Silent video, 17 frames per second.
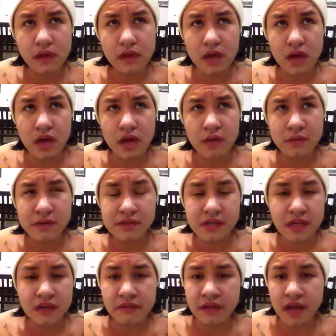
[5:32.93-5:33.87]
I was
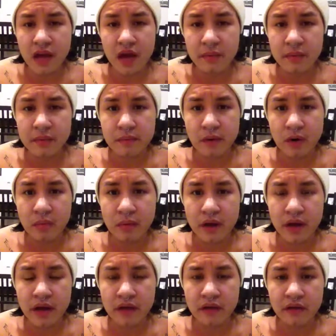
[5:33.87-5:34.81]
kind of like up and
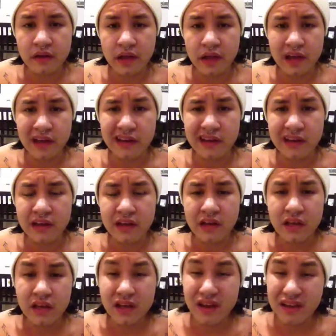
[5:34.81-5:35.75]
mobile and
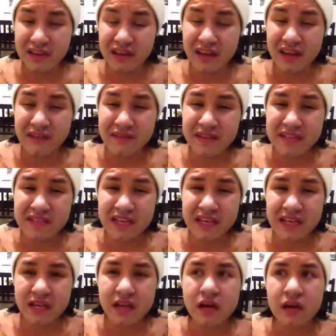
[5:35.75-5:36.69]
got the IV
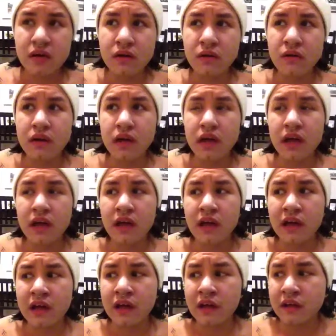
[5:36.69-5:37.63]
taken out
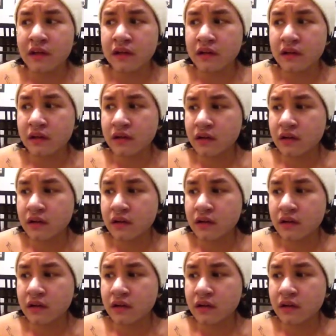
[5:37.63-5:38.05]
and